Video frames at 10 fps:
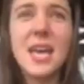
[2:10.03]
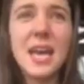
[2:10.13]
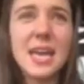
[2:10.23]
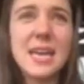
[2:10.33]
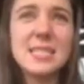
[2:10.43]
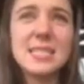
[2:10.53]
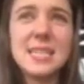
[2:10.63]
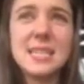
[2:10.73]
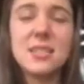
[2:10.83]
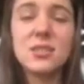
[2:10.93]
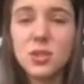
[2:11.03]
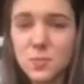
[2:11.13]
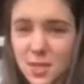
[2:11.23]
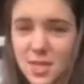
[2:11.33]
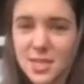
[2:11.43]
It is
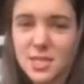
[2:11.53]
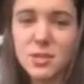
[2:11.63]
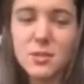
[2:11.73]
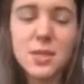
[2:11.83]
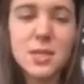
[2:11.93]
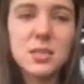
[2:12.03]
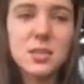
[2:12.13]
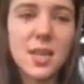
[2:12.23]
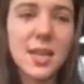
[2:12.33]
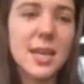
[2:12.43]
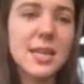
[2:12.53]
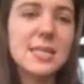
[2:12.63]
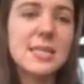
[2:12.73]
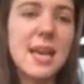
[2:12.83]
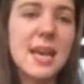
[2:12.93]
super easy to administer, like I
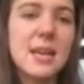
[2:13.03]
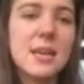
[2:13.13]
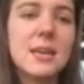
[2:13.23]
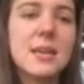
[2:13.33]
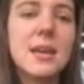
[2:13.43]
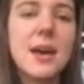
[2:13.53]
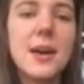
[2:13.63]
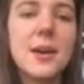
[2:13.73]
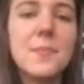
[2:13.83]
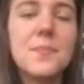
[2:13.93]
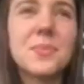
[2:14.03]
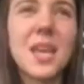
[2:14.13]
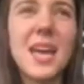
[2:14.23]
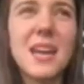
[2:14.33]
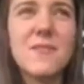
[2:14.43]
said, and
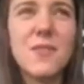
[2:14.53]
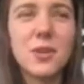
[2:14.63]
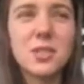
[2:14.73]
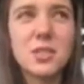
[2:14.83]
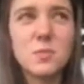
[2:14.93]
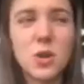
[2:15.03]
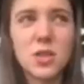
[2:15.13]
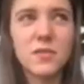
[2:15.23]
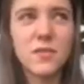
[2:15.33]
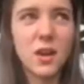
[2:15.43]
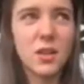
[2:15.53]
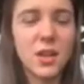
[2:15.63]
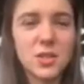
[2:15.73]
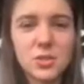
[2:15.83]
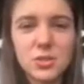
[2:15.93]
it focuses more on the
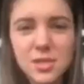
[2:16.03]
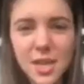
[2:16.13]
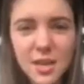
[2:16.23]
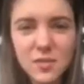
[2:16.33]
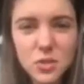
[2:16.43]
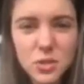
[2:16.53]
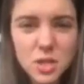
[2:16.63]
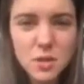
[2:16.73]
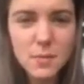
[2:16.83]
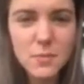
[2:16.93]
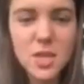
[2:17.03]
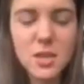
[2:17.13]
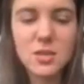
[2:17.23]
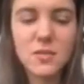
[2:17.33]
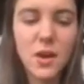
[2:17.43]
phonological side of short-term memory.
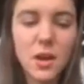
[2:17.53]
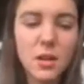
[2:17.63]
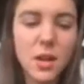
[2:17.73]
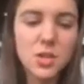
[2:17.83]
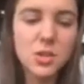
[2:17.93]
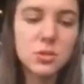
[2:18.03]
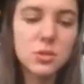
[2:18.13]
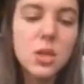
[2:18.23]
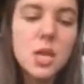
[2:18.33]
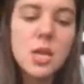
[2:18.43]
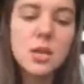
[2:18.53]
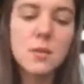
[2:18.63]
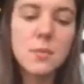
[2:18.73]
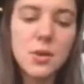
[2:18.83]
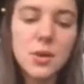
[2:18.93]
There's a phonological
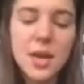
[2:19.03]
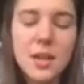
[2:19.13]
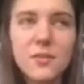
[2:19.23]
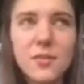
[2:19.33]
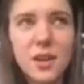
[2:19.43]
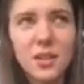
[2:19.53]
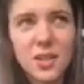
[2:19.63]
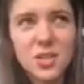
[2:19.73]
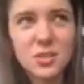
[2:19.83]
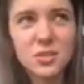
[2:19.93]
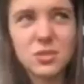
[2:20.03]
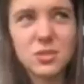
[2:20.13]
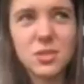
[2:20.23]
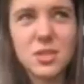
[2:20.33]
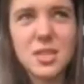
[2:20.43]
component and a
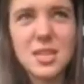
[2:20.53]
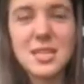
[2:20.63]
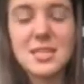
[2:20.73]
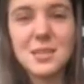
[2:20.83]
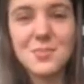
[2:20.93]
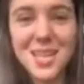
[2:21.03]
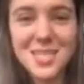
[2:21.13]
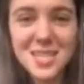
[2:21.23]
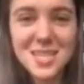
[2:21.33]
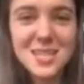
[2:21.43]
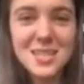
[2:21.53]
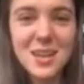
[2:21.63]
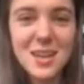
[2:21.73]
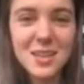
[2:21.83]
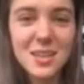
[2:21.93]
phonological and semantic
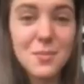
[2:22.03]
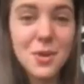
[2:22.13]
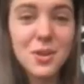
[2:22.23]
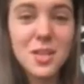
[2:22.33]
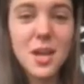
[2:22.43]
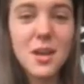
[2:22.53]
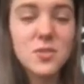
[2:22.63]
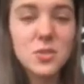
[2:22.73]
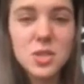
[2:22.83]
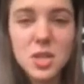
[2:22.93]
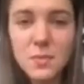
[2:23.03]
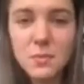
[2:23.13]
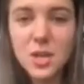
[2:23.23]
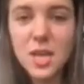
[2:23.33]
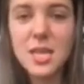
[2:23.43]
component of short-term
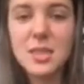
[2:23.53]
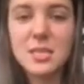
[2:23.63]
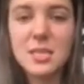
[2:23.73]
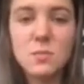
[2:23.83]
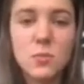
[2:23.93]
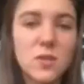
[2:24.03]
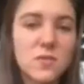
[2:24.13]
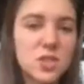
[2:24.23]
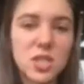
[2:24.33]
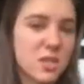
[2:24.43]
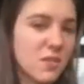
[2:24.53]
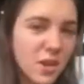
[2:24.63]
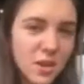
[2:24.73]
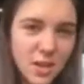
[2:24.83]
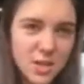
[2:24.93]
memory, and this is more of just the
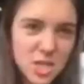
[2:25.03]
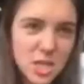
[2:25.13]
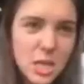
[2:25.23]
phonologic.